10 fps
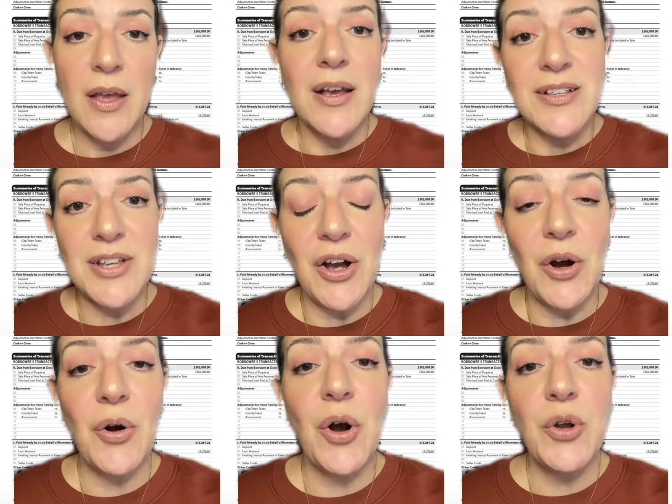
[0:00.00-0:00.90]

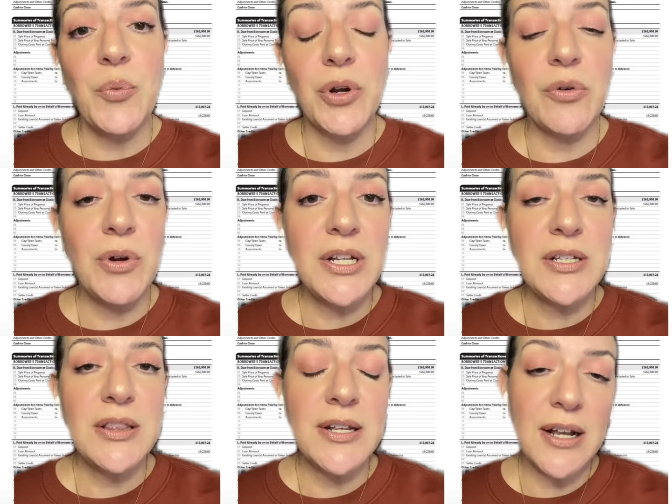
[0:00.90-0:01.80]
So
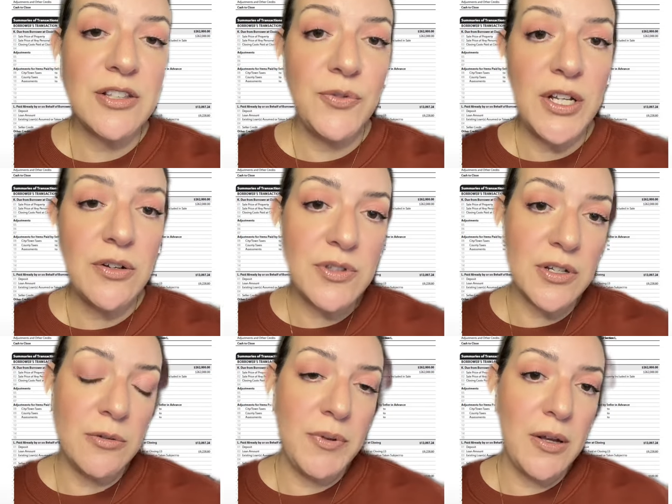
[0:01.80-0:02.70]
the next video is
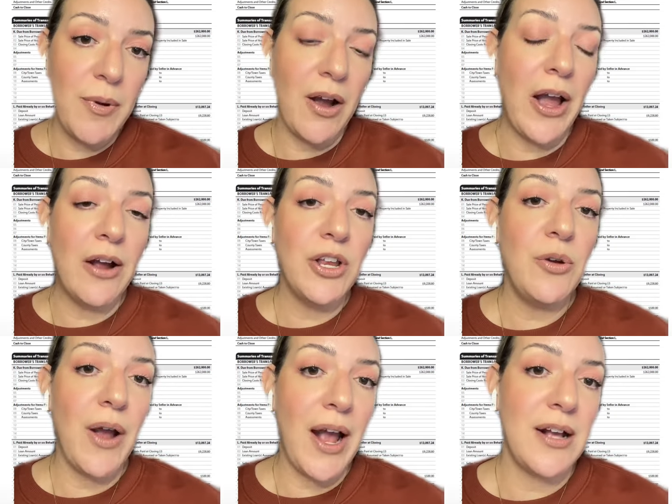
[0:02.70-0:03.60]
going to be about how do
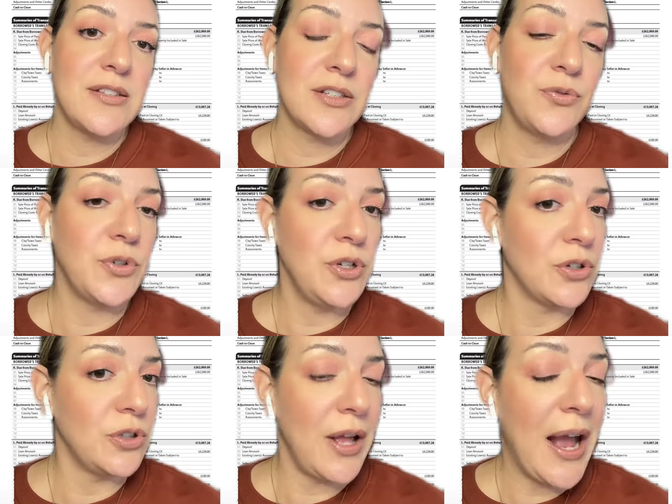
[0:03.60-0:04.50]
you ask for your
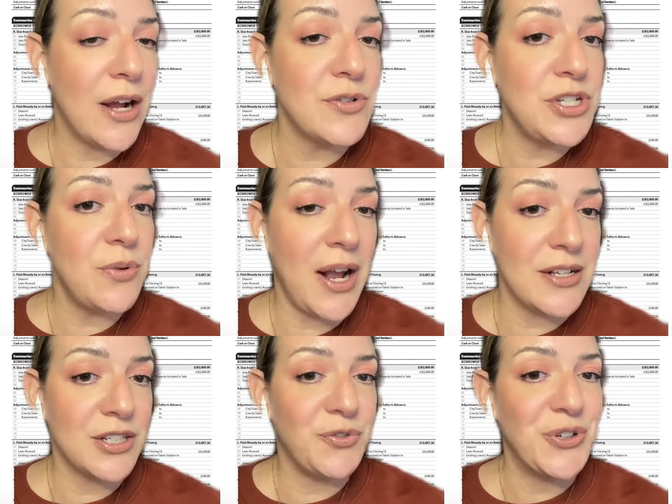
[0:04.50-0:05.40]

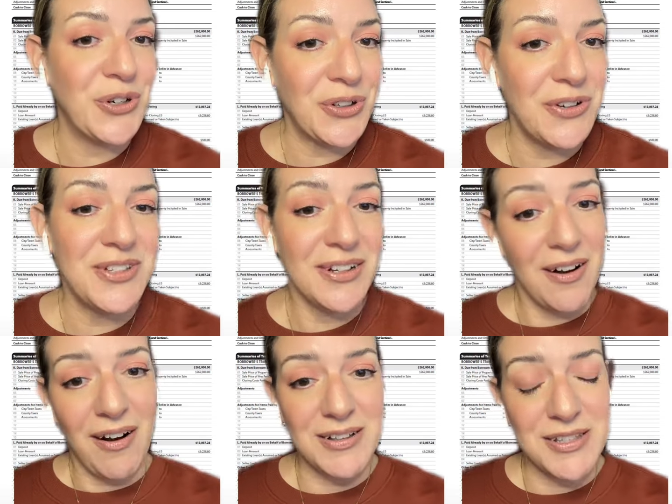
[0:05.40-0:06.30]
closing
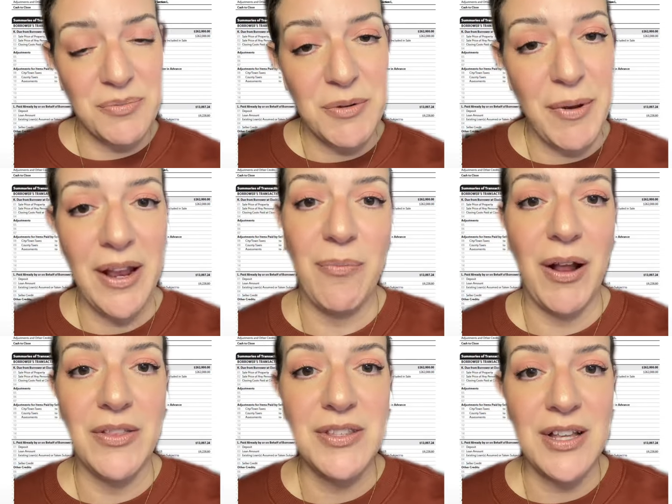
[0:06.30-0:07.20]
costs to be paid
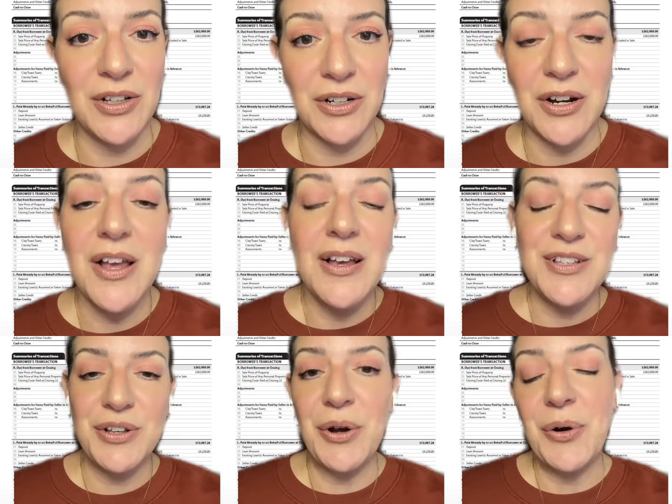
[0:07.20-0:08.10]
by the seller.
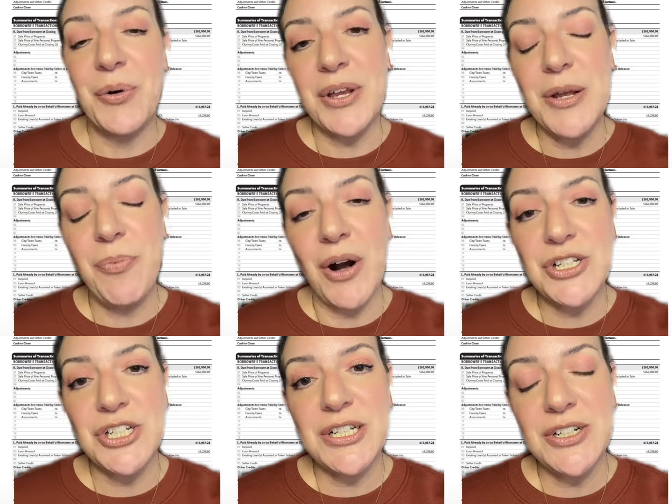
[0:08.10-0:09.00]
So keep
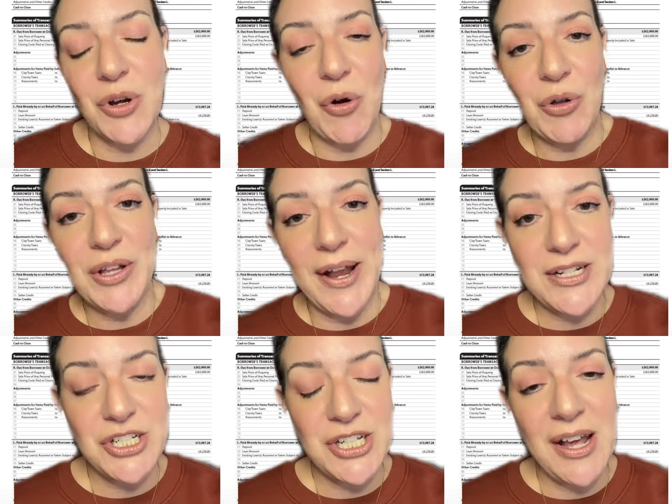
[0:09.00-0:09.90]
watching Nicole at
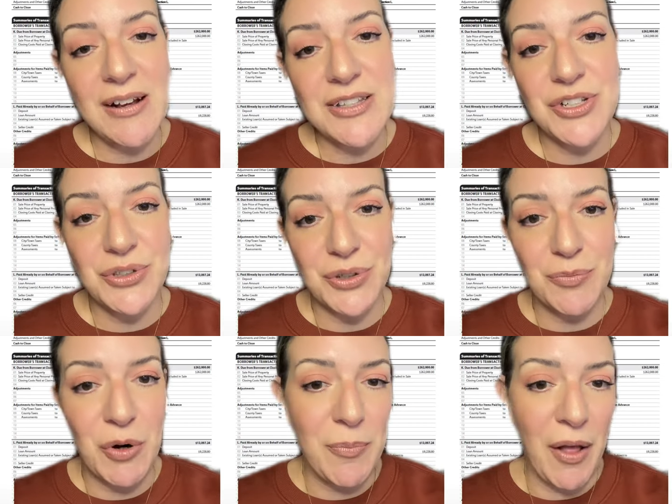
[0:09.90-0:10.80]
HTX to learn
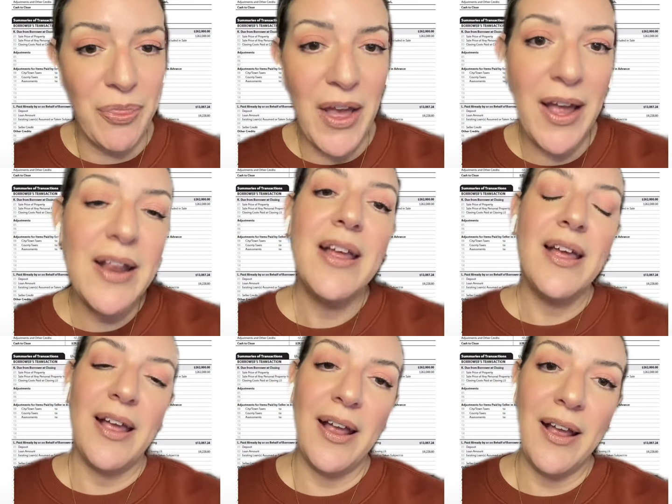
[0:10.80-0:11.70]
more about that
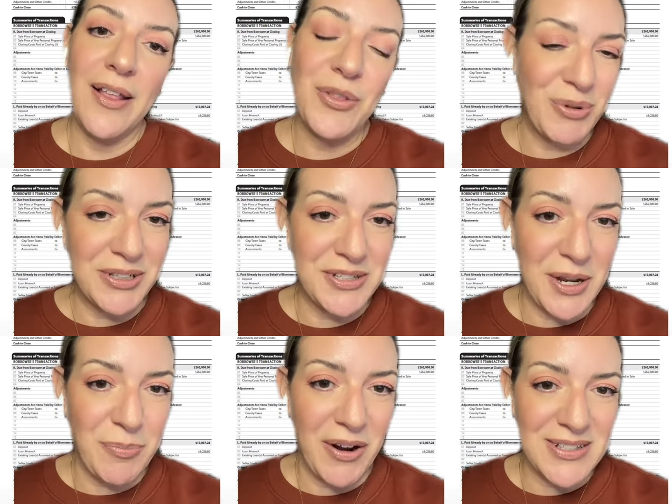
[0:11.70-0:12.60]
and the real
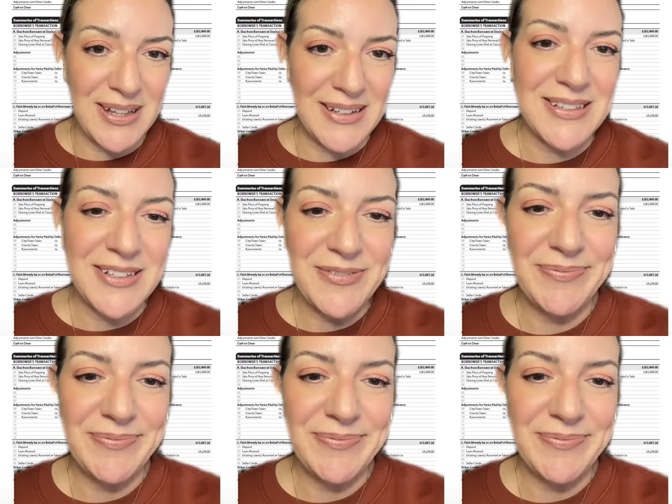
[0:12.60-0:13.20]
estate process.